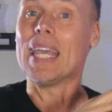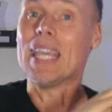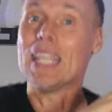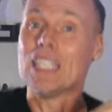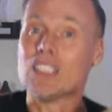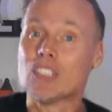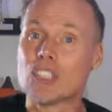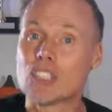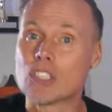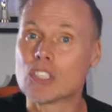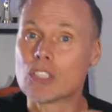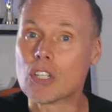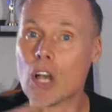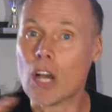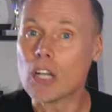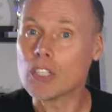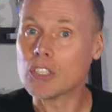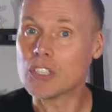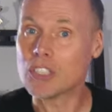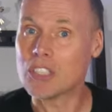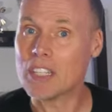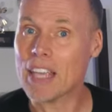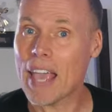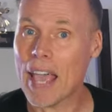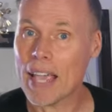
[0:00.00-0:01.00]
it
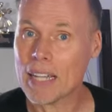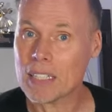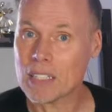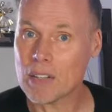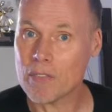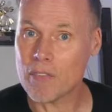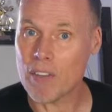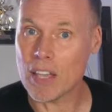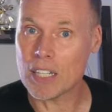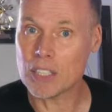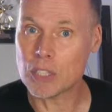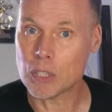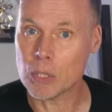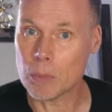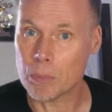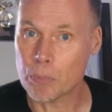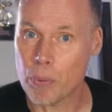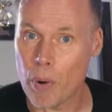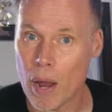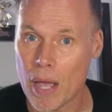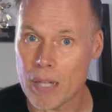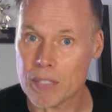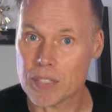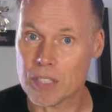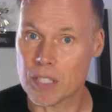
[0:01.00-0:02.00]
starts the activation
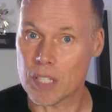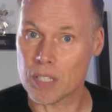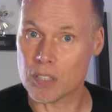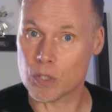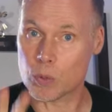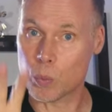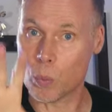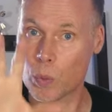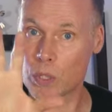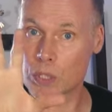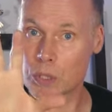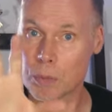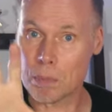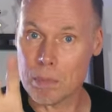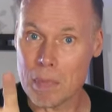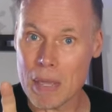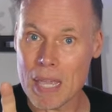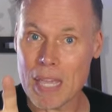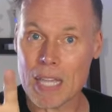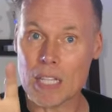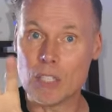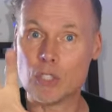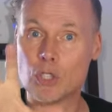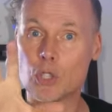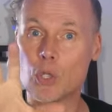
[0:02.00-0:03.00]
process, which
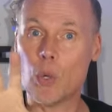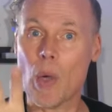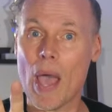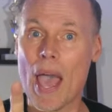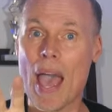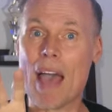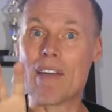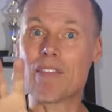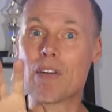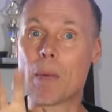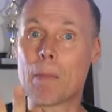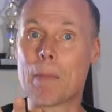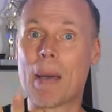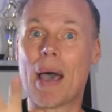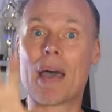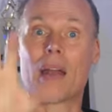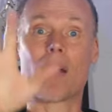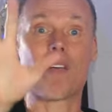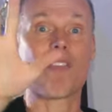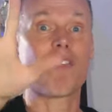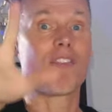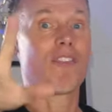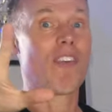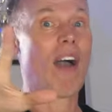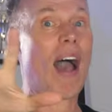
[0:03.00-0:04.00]
means you have about
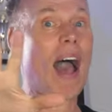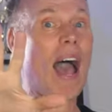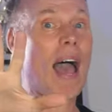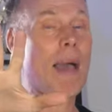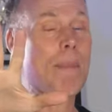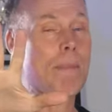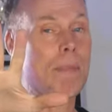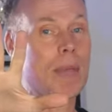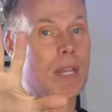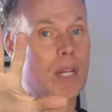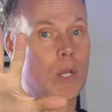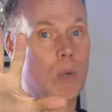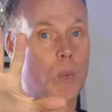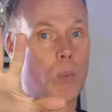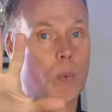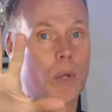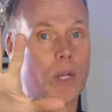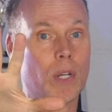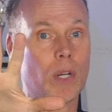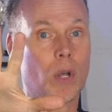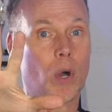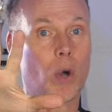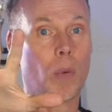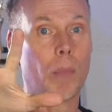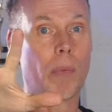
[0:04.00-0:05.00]
a five minute
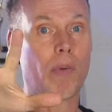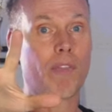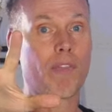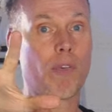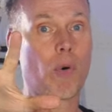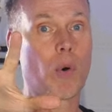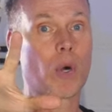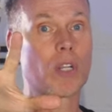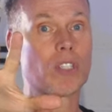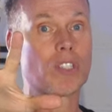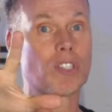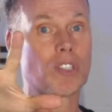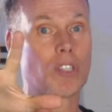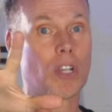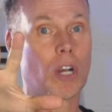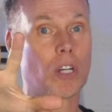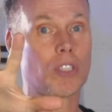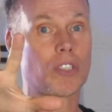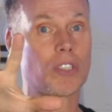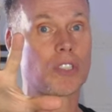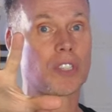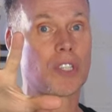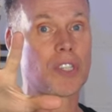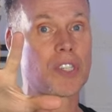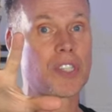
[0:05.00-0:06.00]
window before it
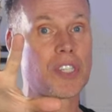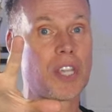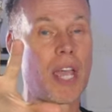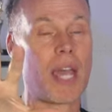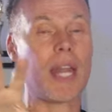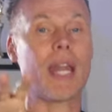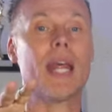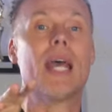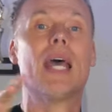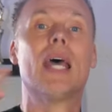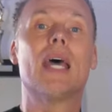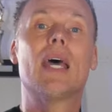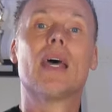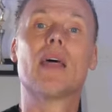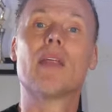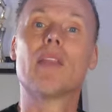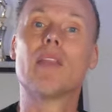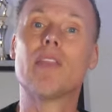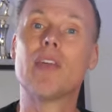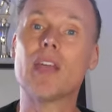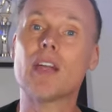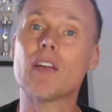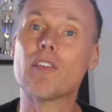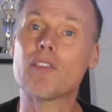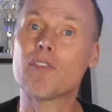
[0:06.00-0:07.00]
starts to set.
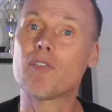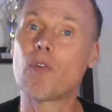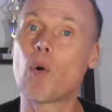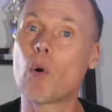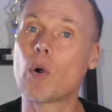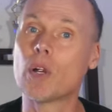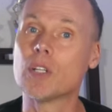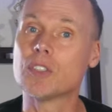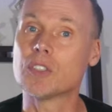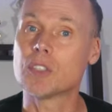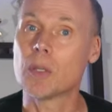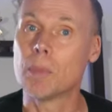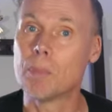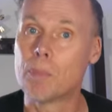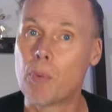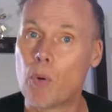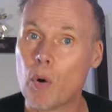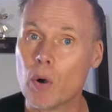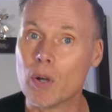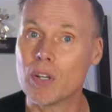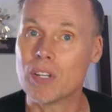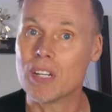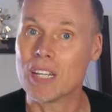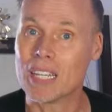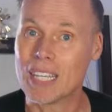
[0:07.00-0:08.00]
Therefore, it's
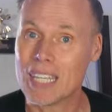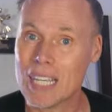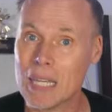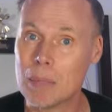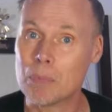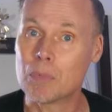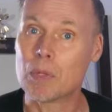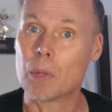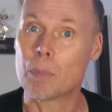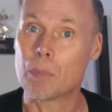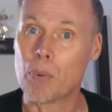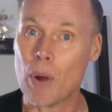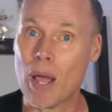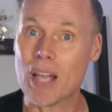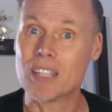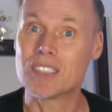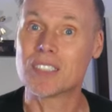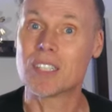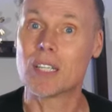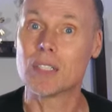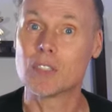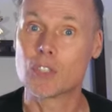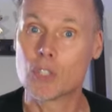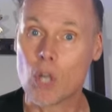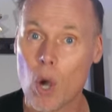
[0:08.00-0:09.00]
important to keep the
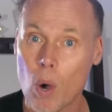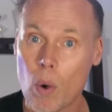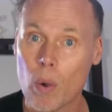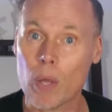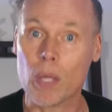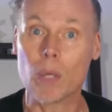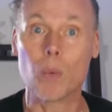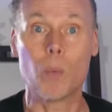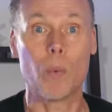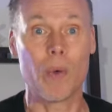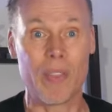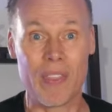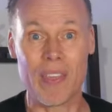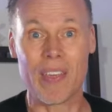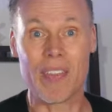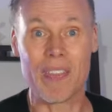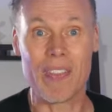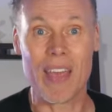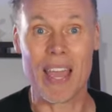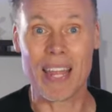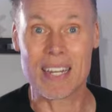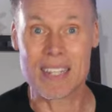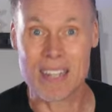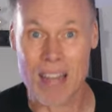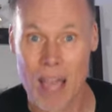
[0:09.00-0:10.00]
process going within
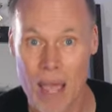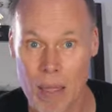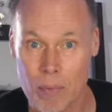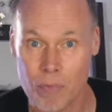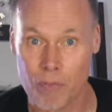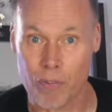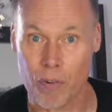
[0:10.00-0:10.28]
that time